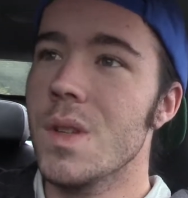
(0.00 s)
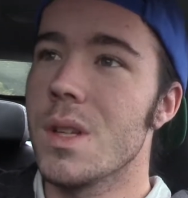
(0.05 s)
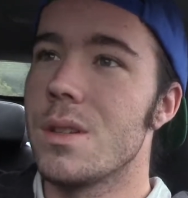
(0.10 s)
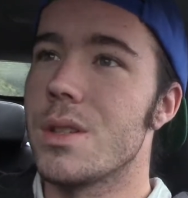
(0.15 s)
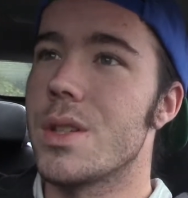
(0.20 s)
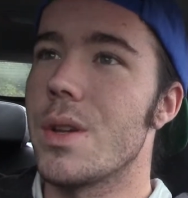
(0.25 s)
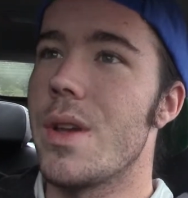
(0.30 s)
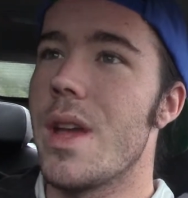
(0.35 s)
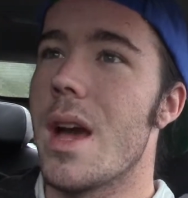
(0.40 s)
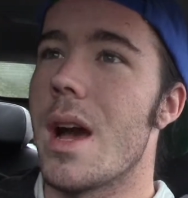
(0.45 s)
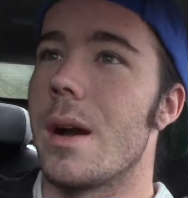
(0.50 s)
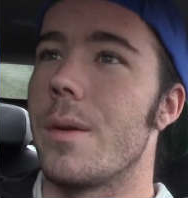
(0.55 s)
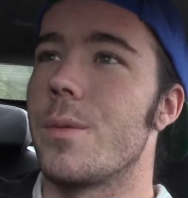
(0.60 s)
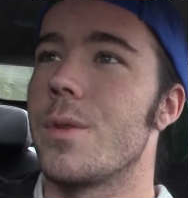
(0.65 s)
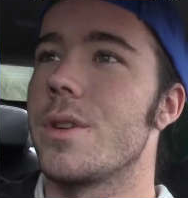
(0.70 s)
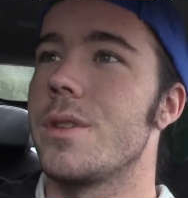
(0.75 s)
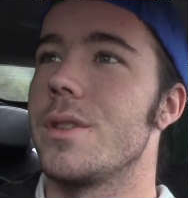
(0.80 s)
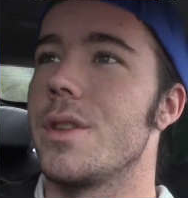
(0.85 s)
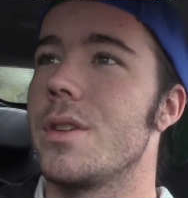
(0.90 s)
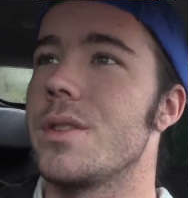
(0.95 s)
So yeah,
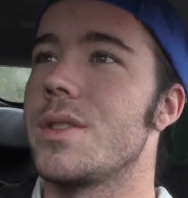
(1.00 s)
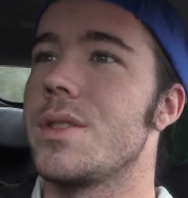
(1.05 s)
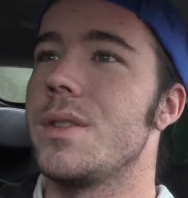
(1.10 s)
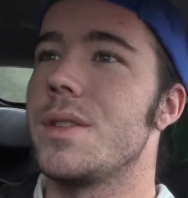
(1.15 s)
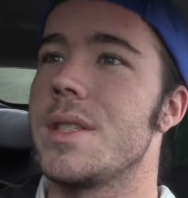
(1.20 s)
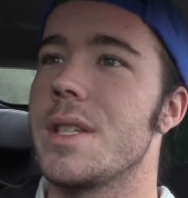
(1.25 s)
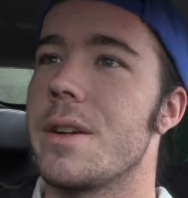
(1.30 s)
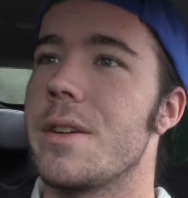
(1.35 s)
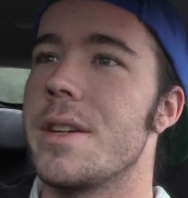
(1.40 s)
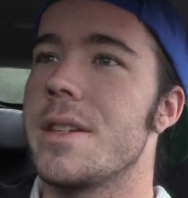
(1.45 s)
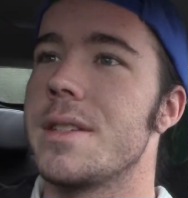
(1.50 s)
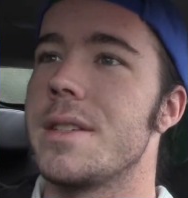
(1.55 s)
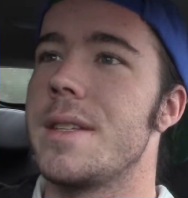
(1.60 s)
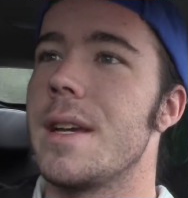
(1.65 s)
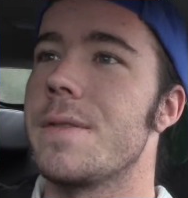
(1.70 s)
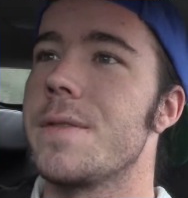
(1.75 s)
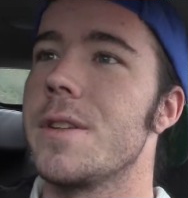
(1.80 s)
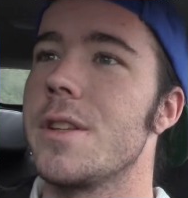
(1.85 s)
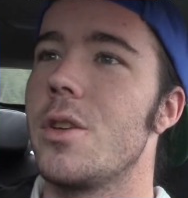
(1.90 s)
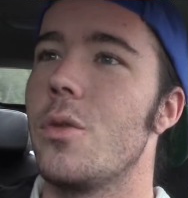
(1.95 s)
those two series,
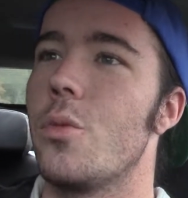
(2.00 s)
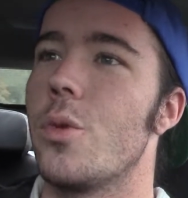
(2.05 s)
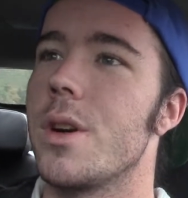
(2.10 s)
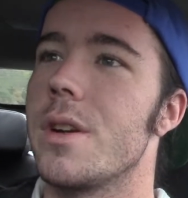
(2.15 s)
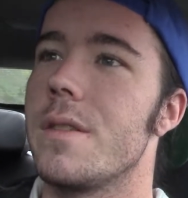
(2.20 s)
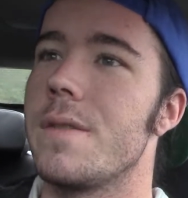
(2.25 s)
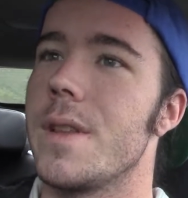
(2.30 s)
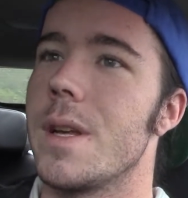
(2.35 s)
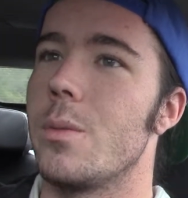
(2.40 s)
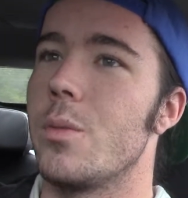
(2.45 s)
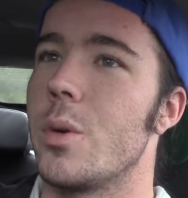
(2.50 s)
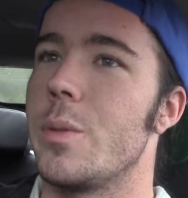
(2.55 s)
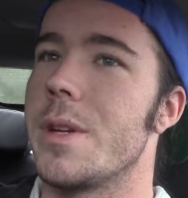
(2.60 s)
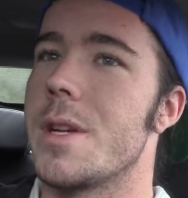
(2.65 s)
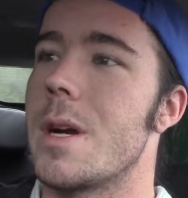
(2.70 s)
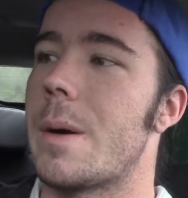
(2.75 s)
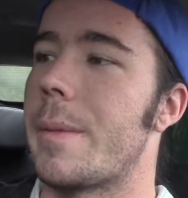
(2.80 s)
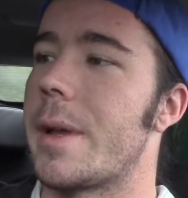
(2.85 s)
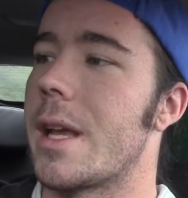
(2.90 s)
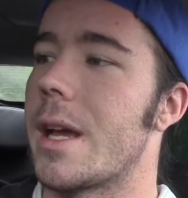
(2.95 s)
definitely one of them will be
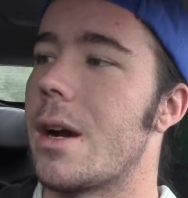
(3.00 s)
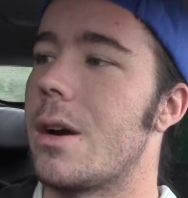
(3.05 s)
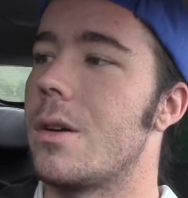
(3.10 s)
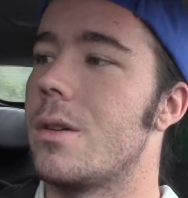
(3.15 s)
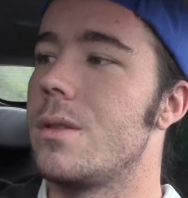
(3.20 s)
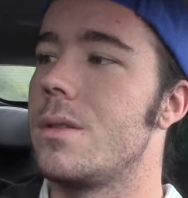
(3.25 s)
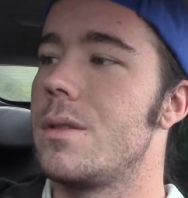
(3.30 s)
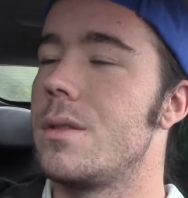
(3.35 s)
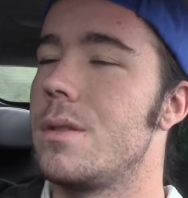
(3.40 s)
coming out